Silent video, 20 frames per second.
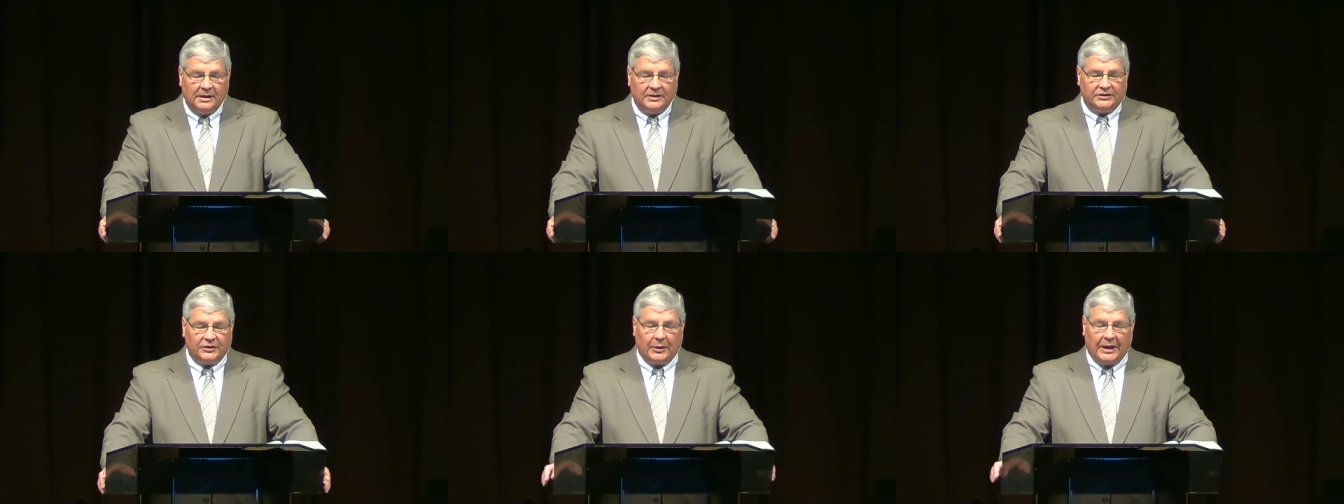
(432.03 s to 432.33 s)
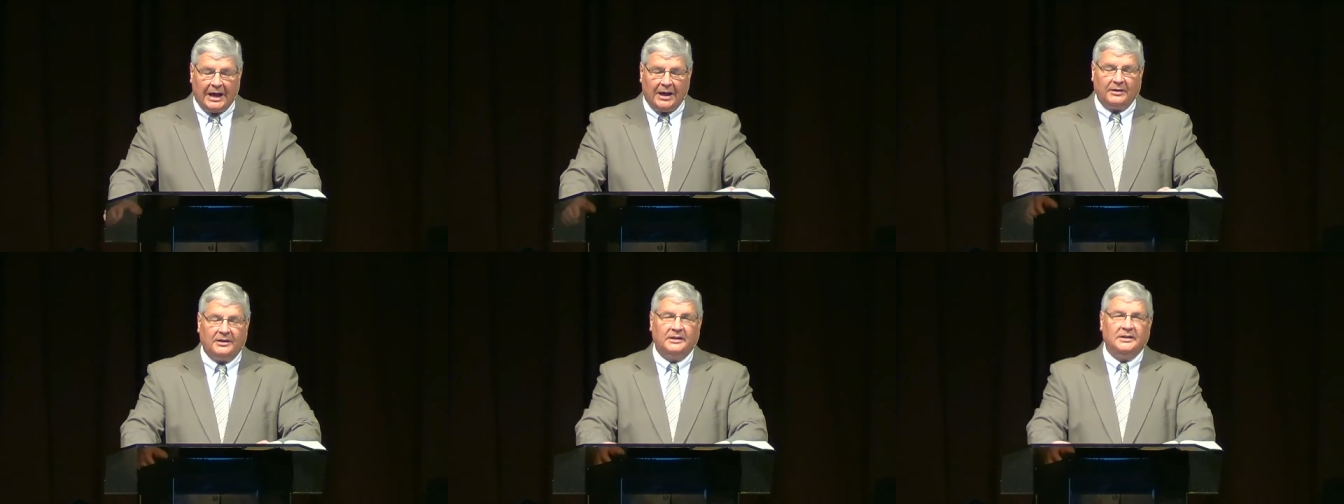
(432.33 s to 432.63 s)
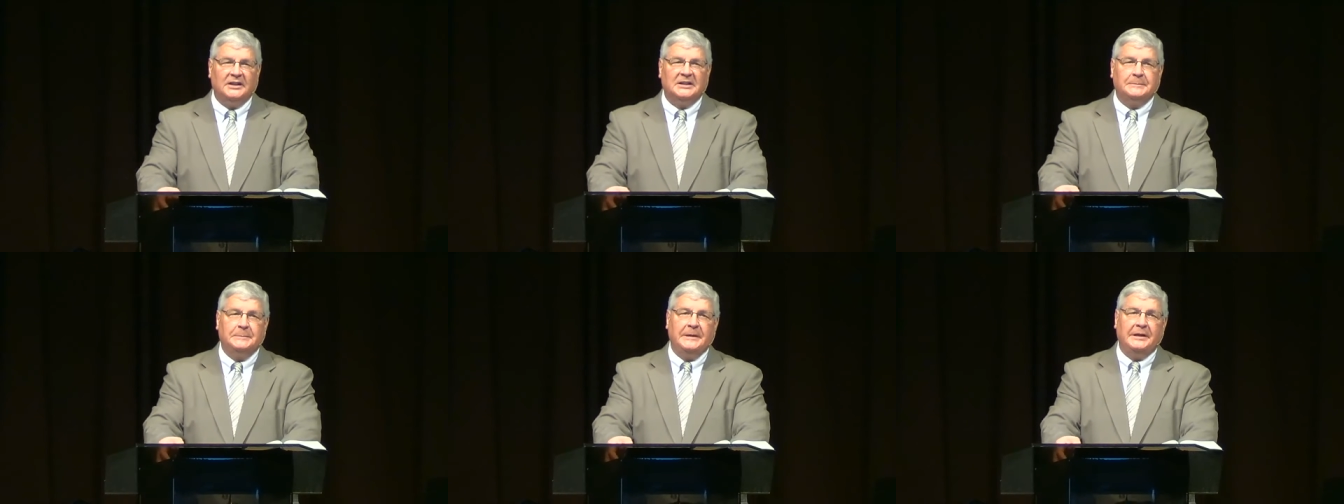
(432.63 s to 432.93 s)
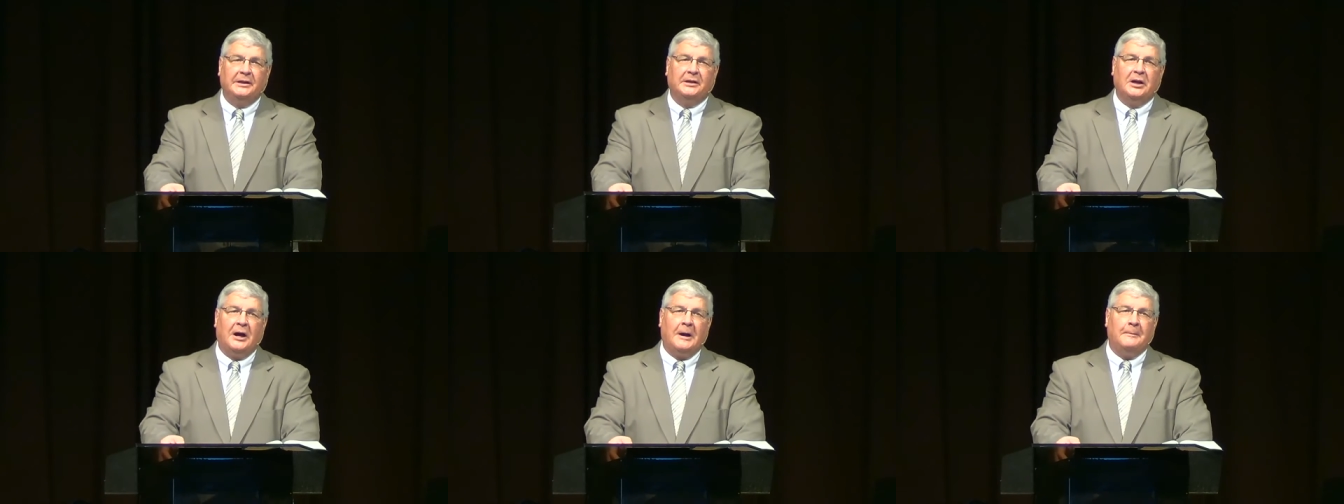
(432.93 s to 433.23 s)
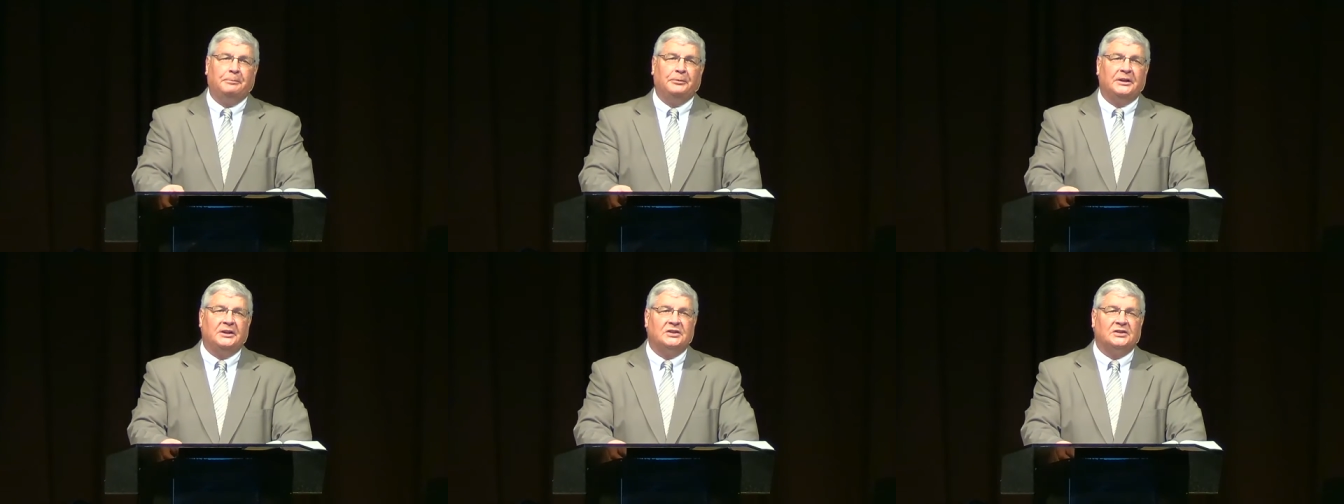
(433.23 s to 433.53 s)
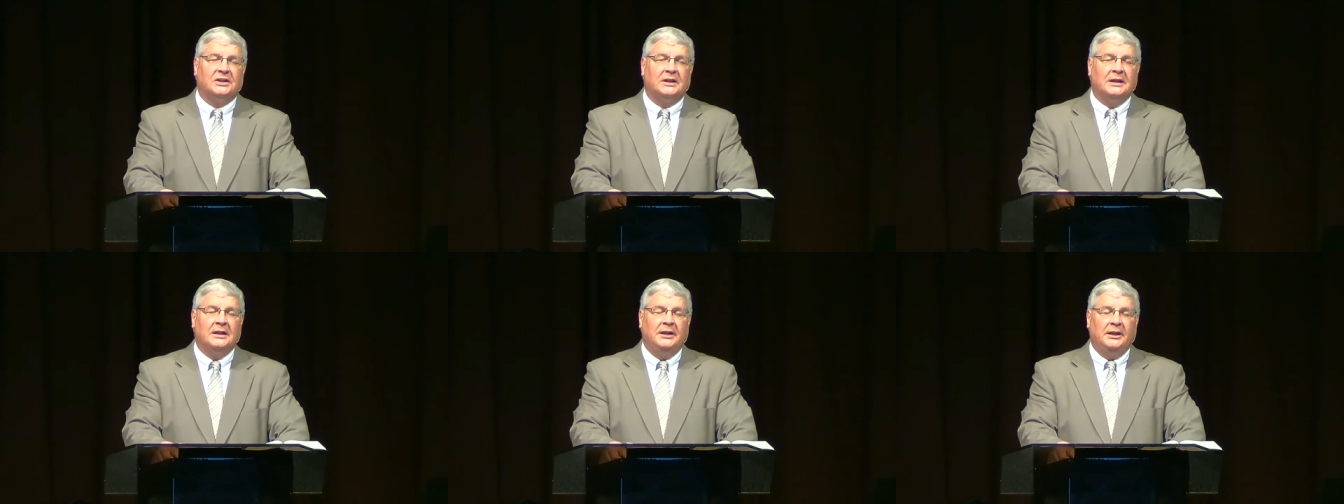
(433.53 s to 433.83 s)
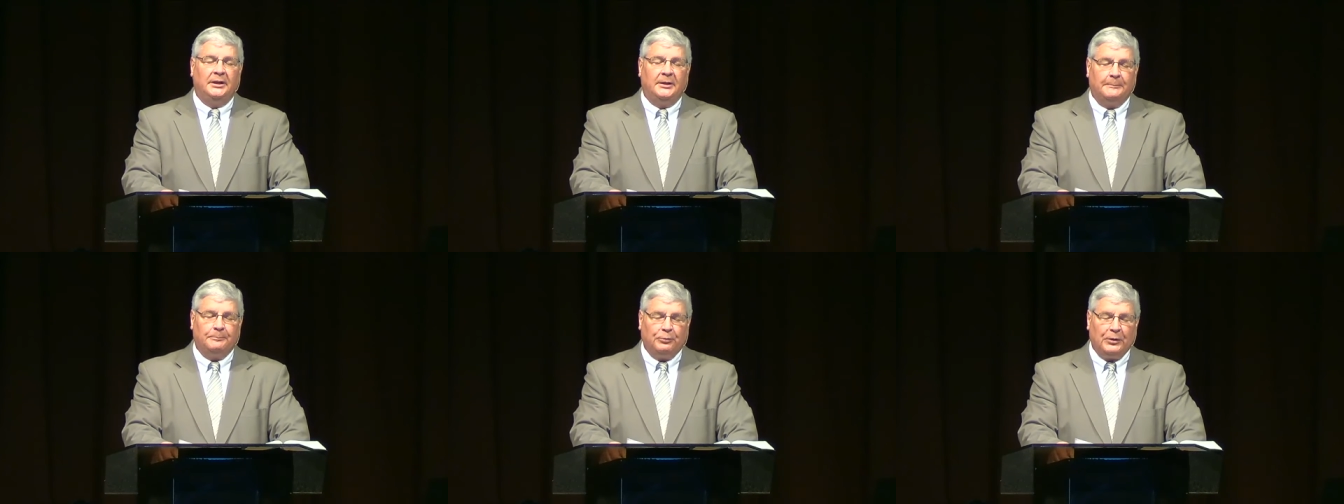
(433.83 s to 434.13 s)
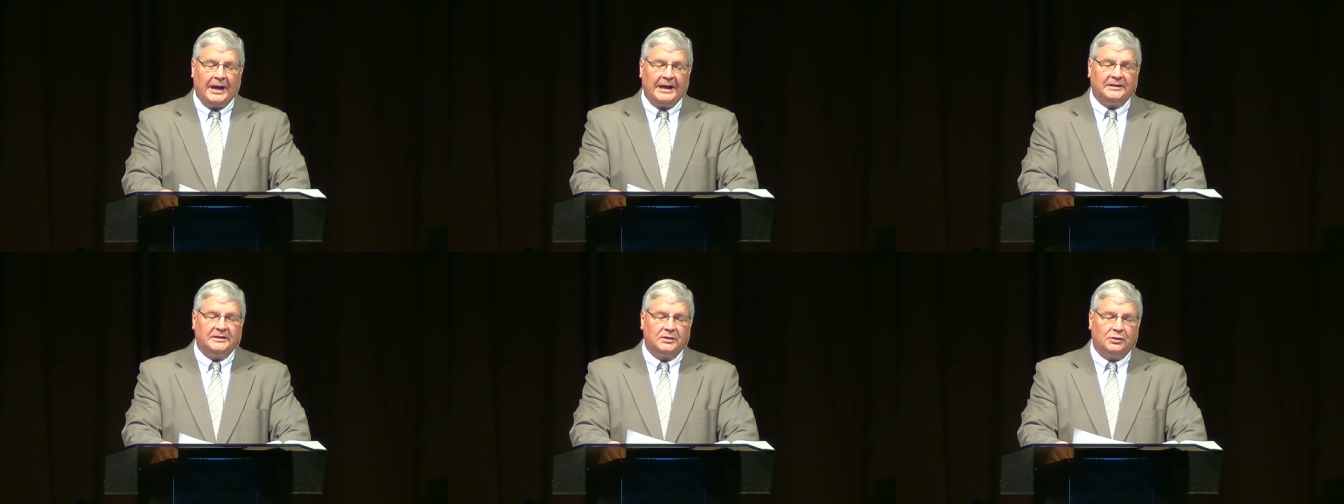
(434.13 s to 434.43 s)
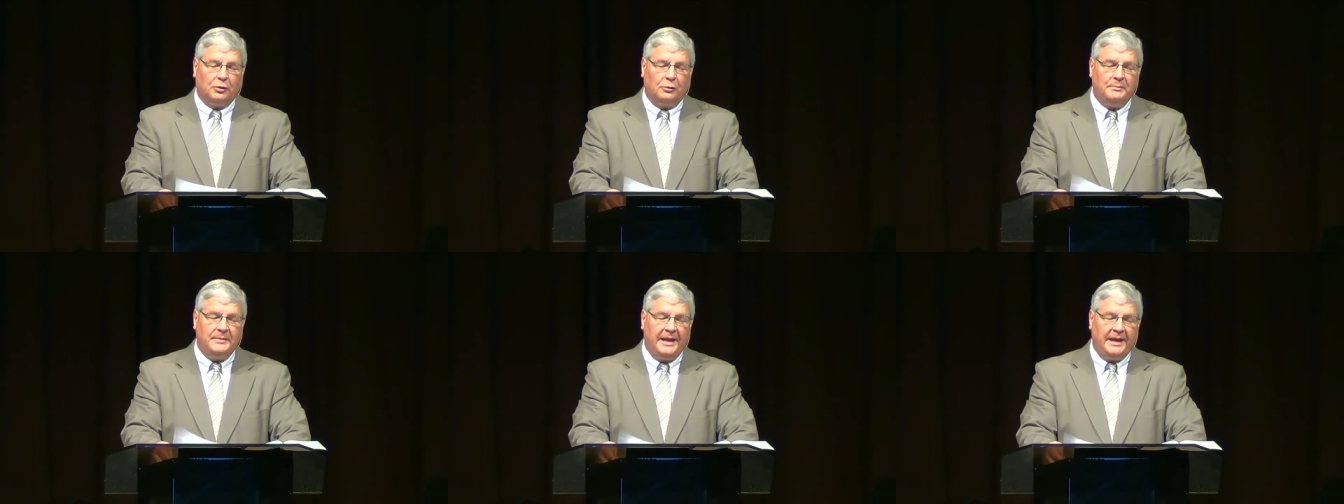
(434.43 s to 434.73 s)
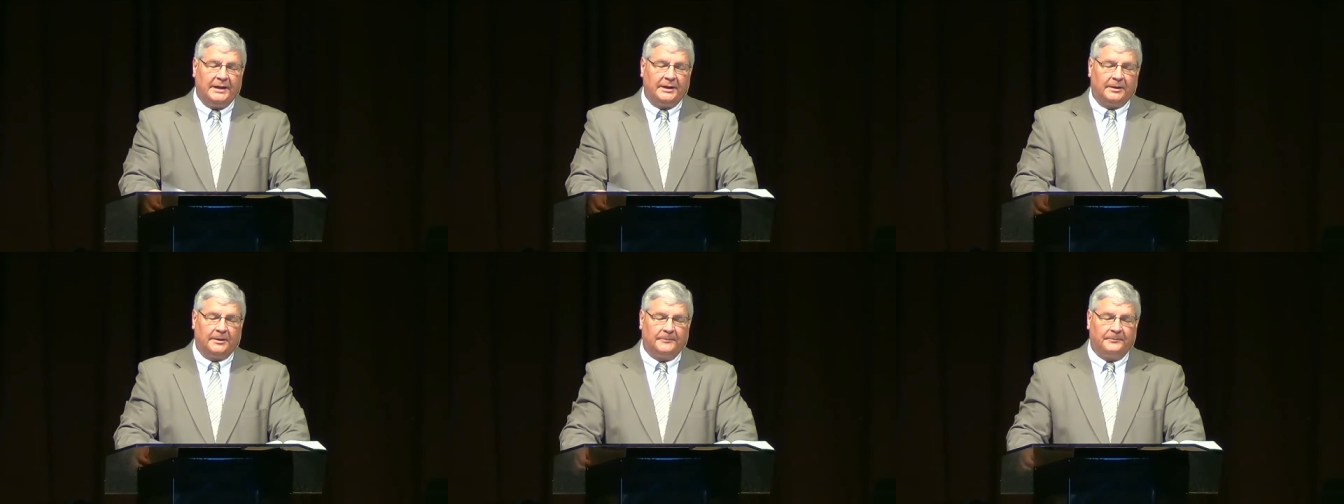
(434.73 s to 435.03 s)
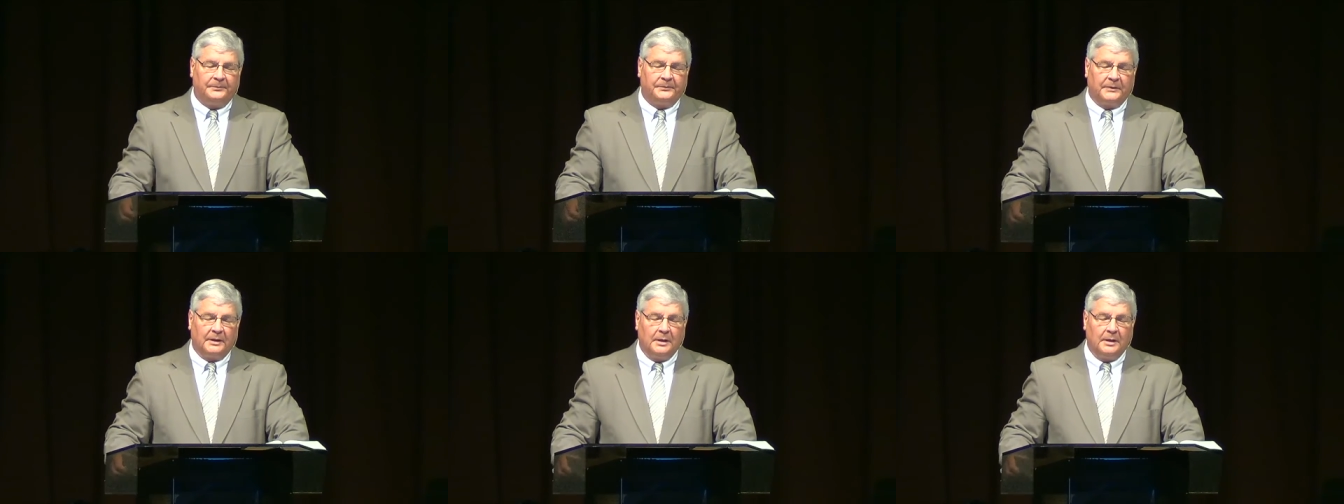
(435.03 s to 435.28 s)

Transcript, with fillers: So how can this be accomplished in a practical manner?